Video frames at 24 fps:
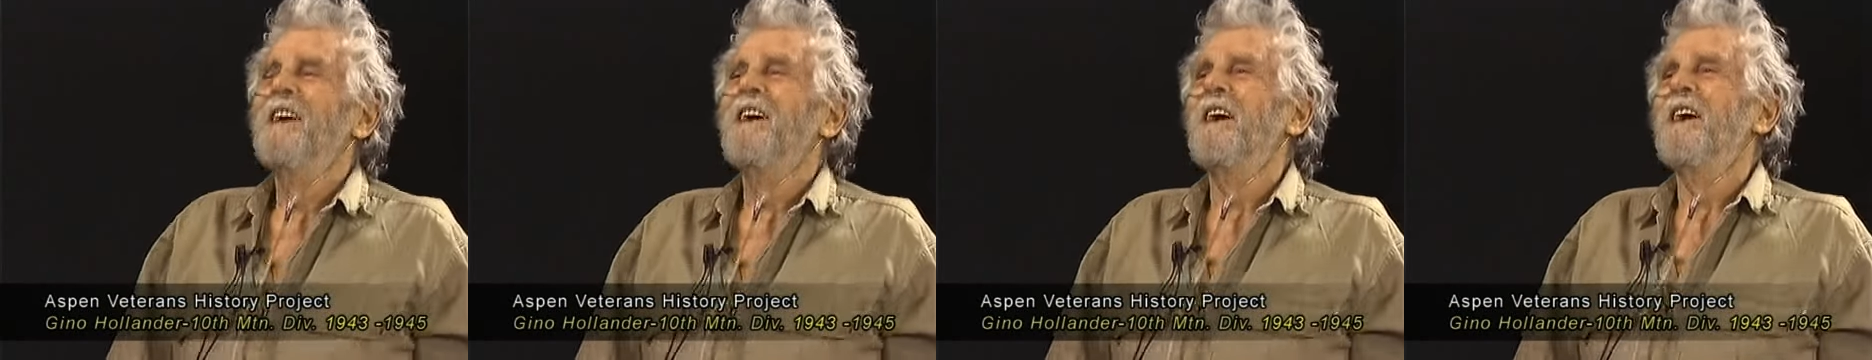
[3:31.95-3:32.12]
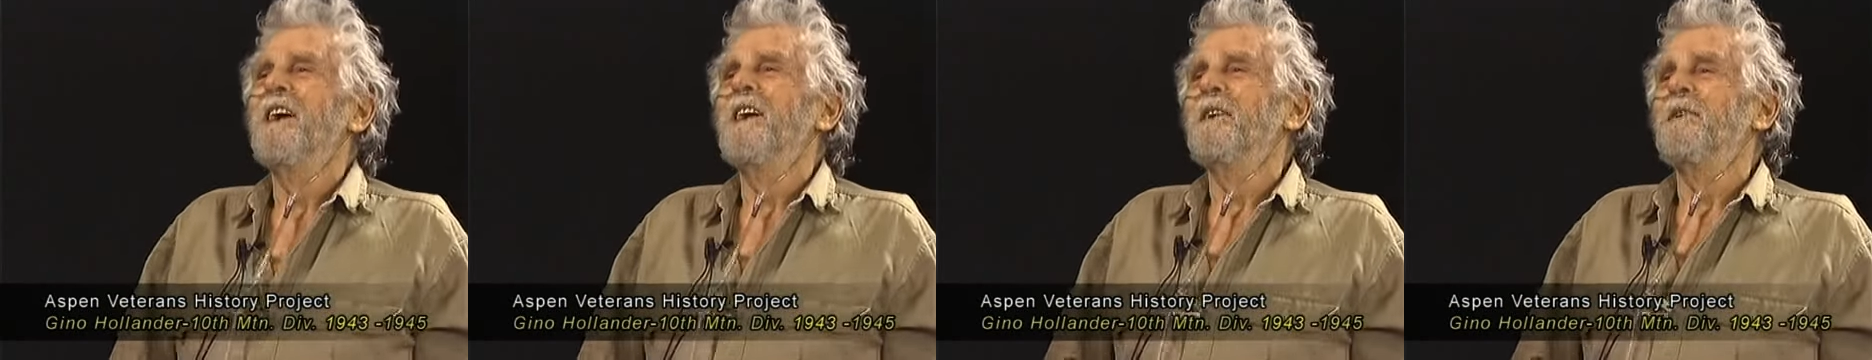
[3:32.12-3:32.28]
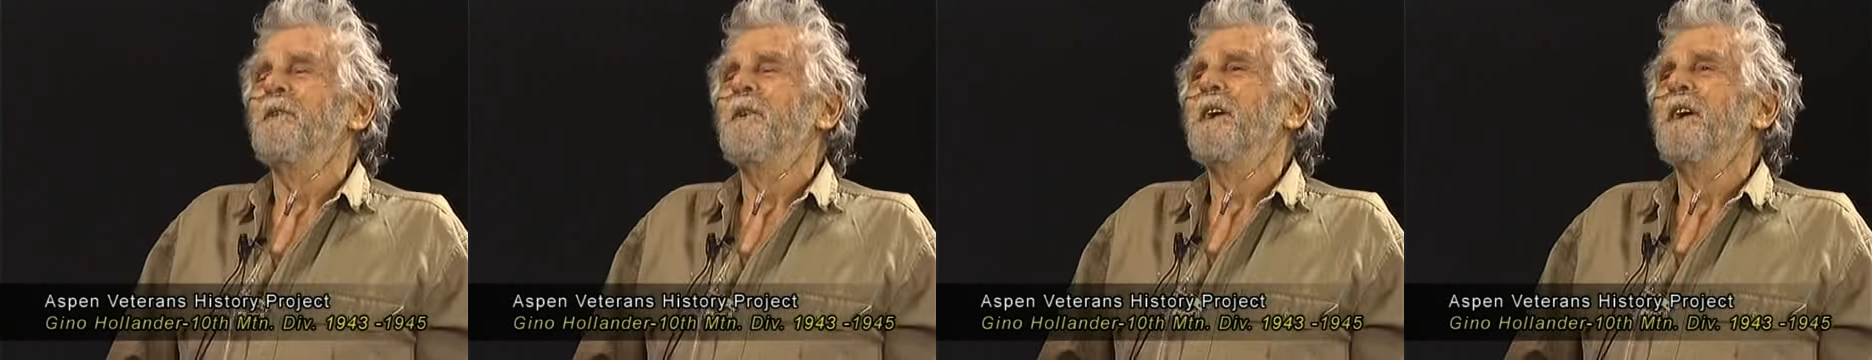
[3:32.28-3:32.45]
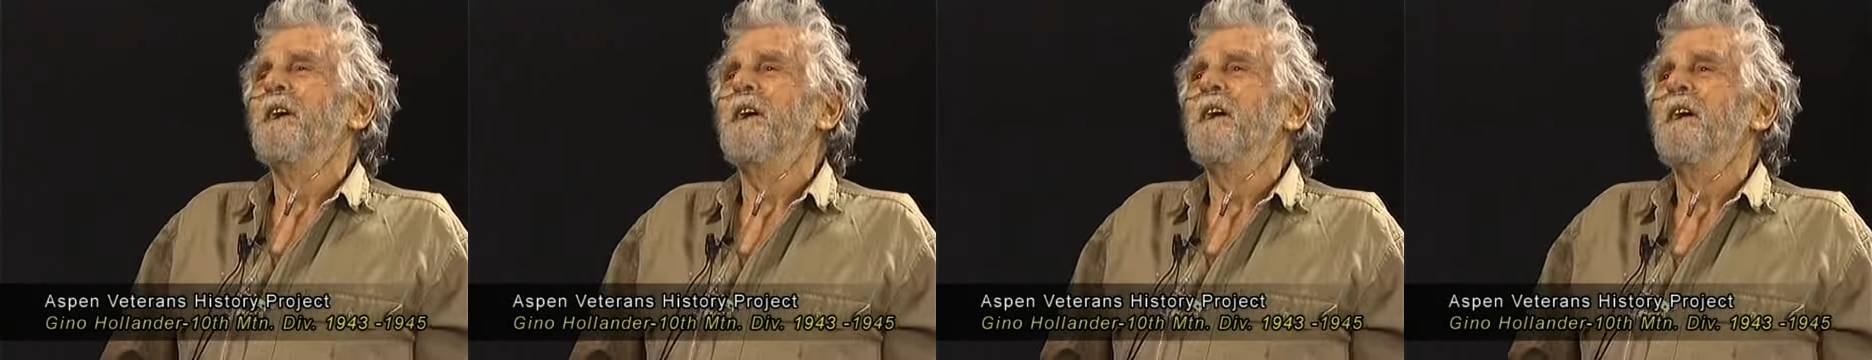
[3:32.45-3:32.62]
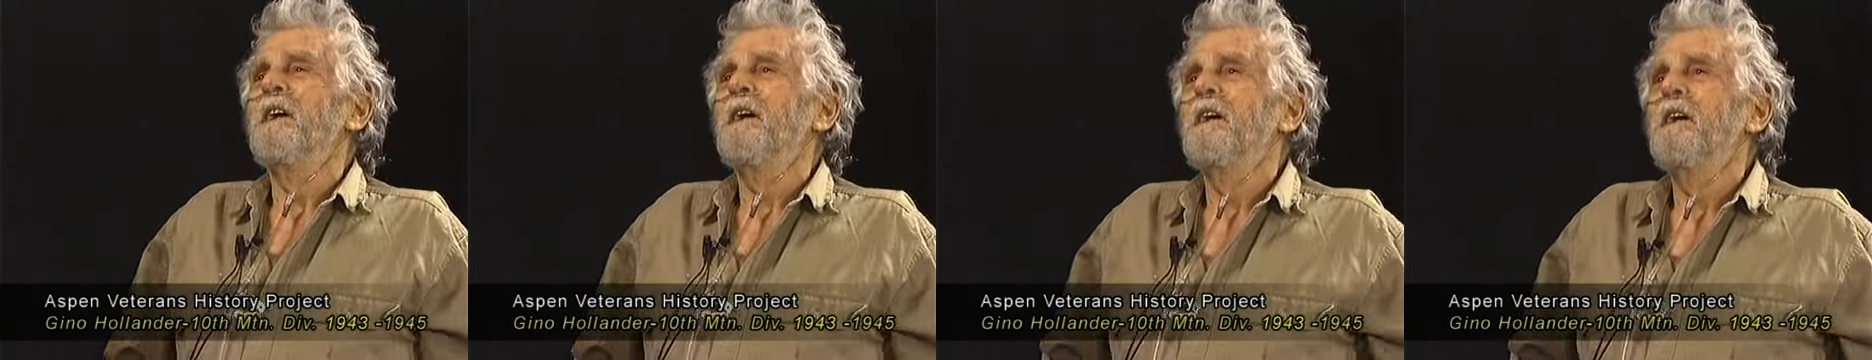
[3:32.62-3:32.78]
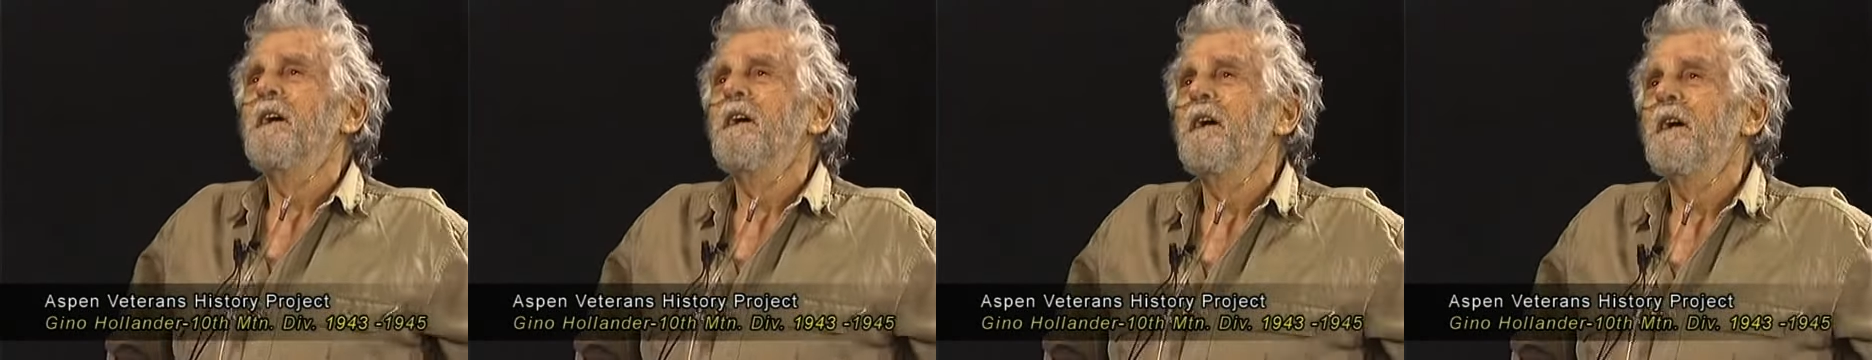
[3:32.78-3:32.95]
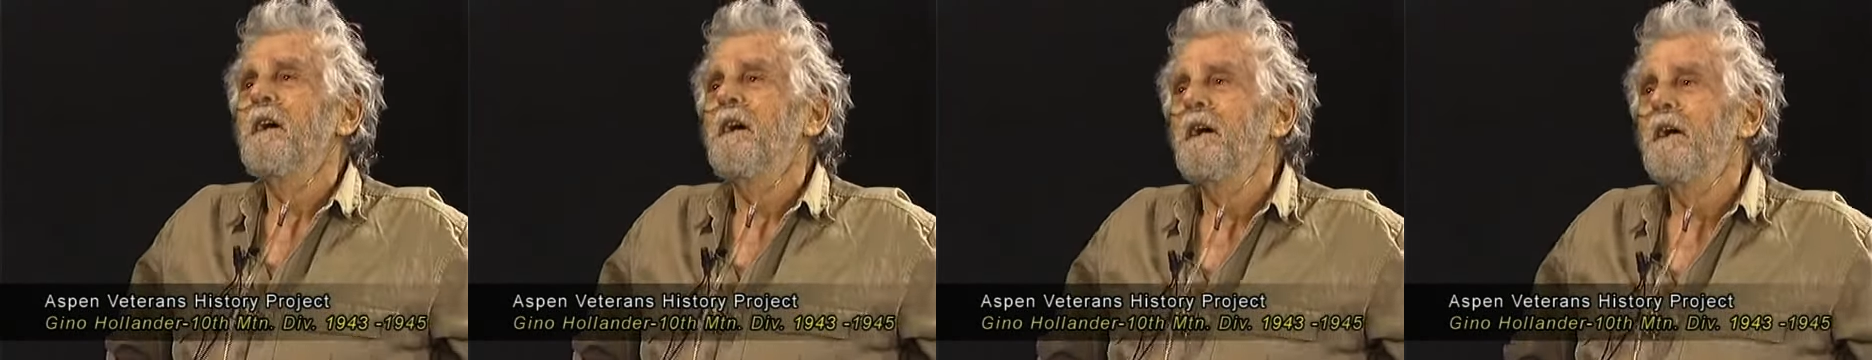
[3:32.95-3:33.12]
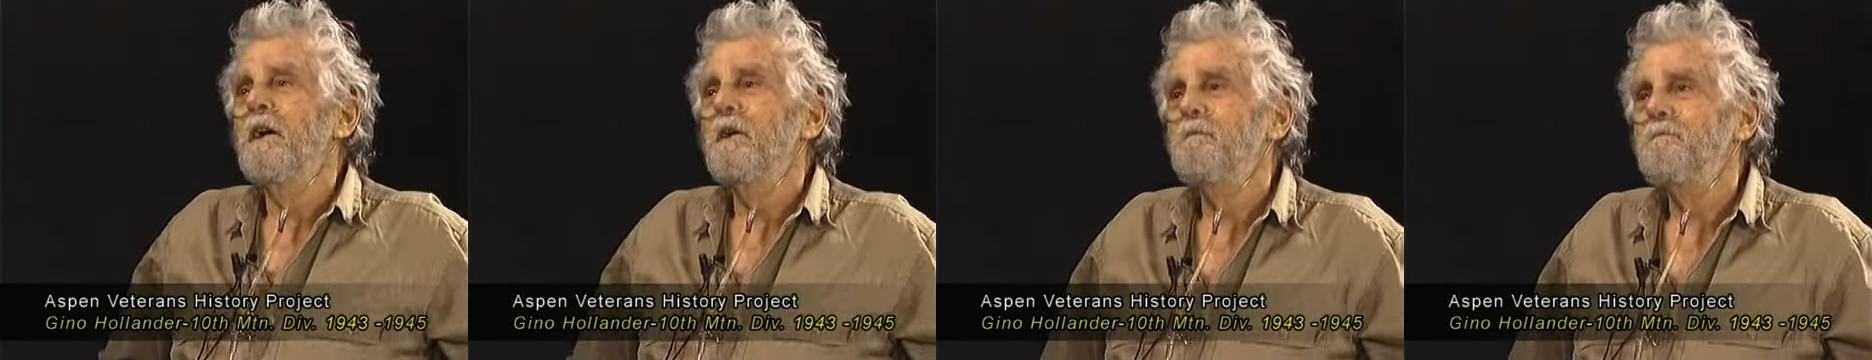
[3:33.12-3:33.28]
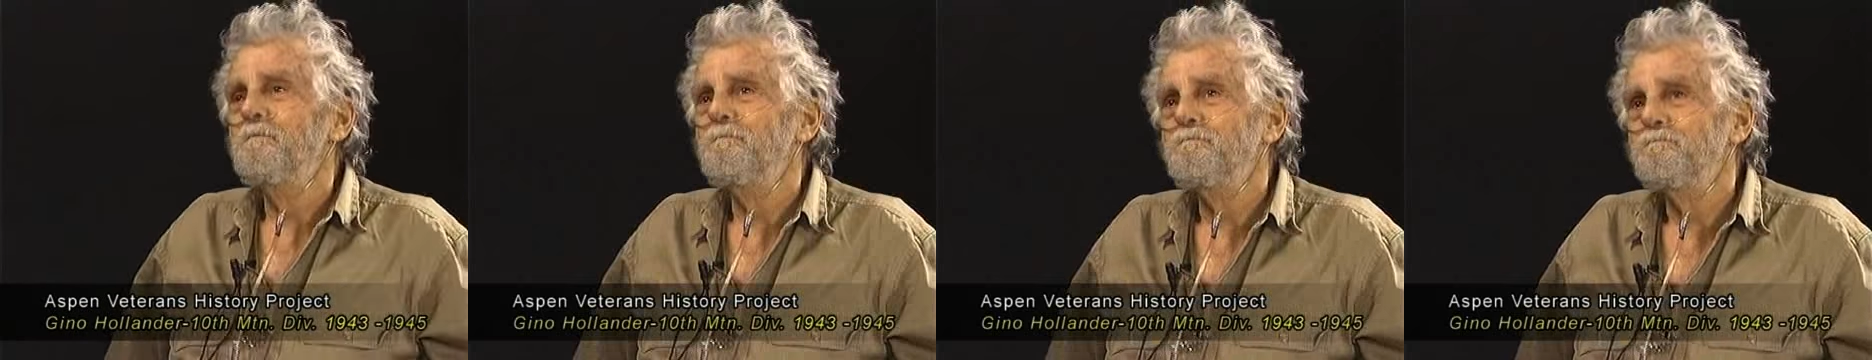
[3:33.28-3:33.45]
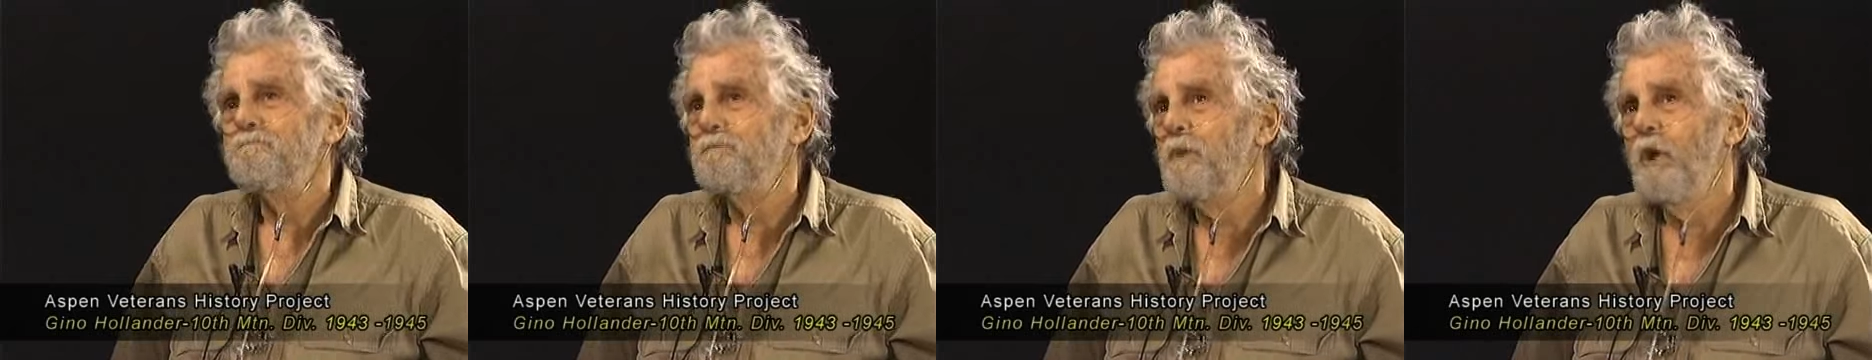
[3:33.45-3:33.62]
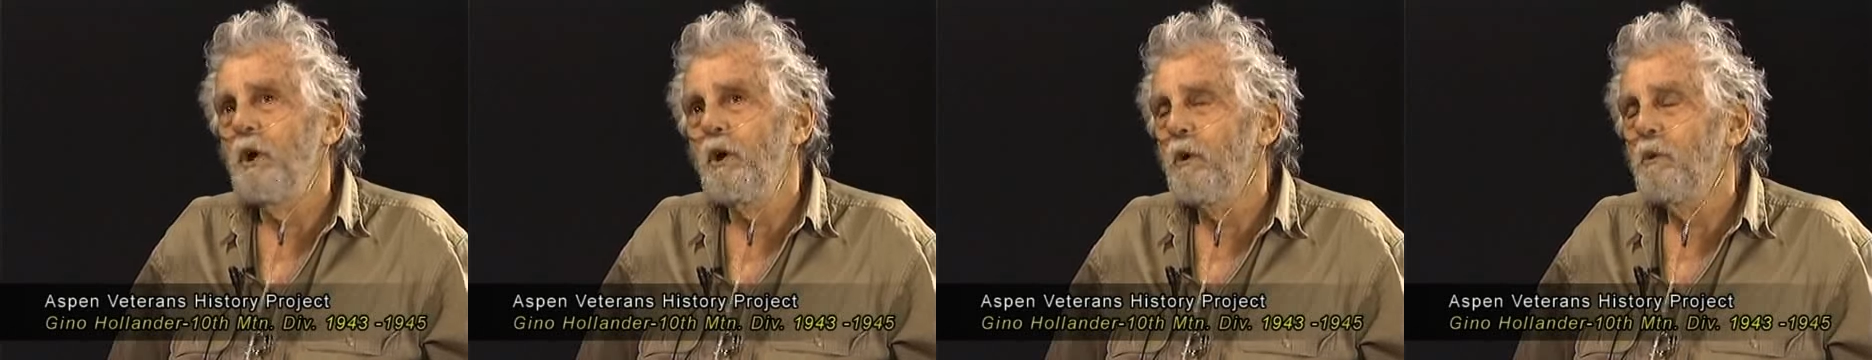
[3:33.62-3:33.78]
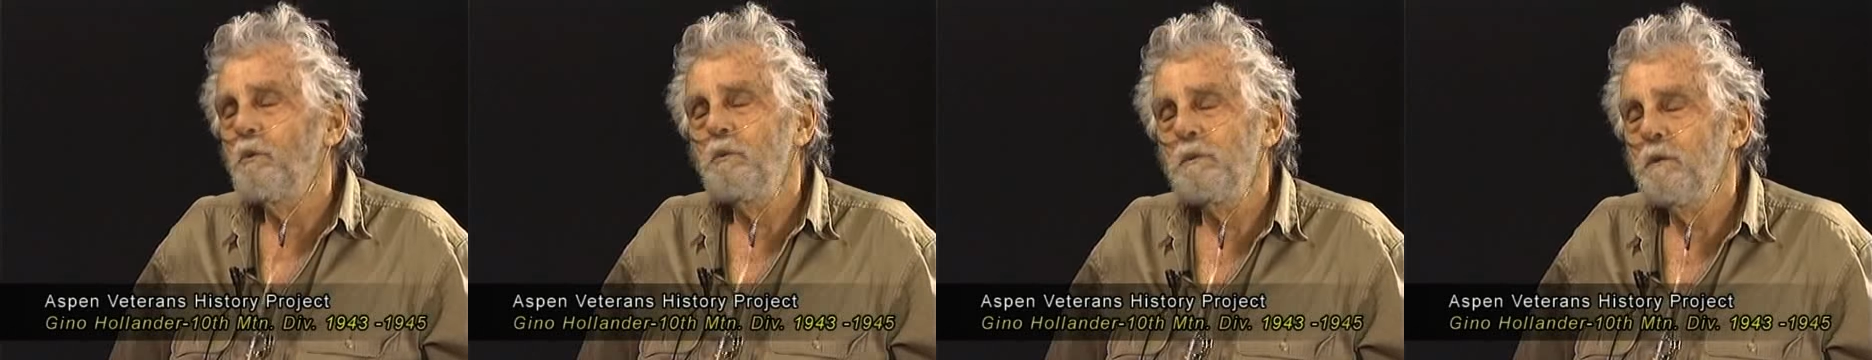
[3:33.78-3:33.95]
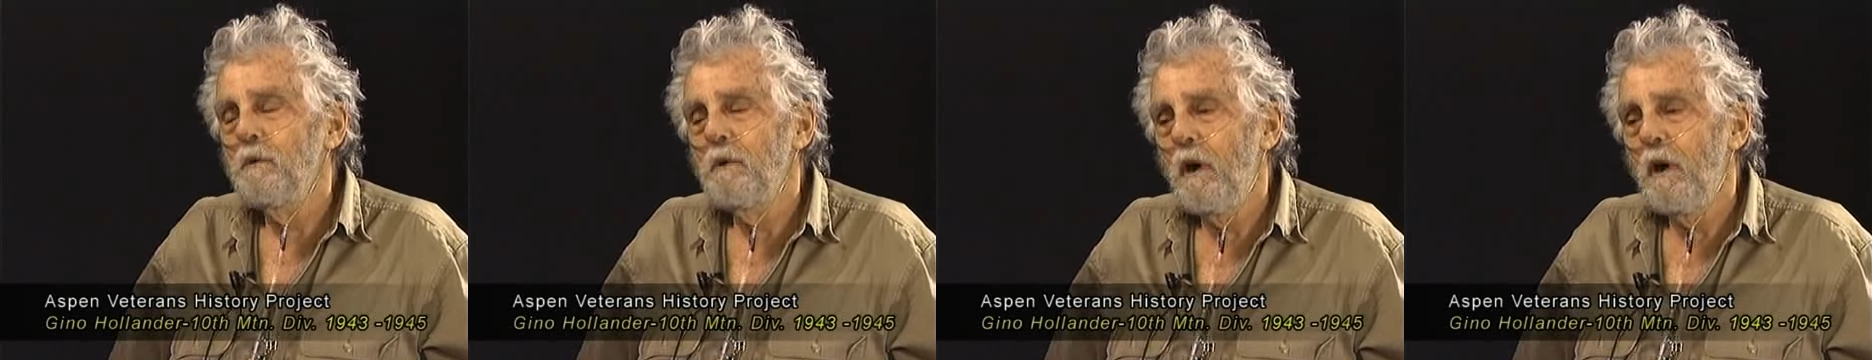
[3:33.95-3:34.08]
anyway, no,